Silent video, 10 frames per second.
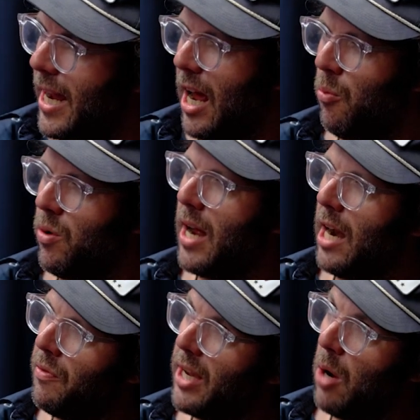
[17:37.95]
and I
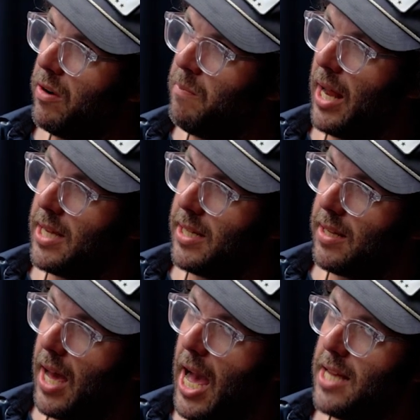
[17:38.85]
don't think I would have been
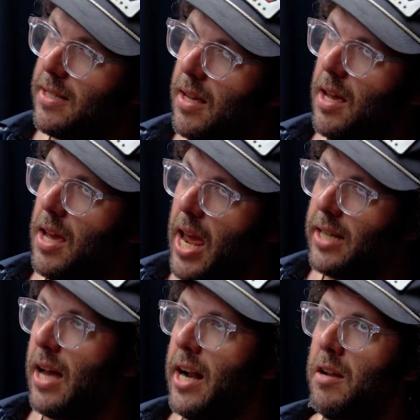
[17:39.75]
as
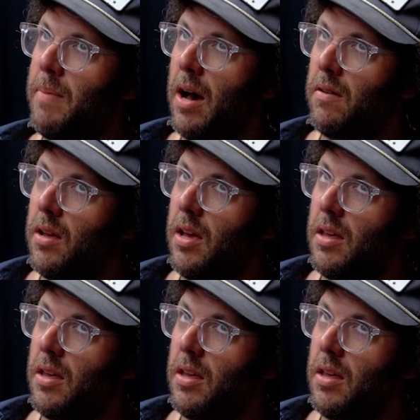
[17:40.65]
excited about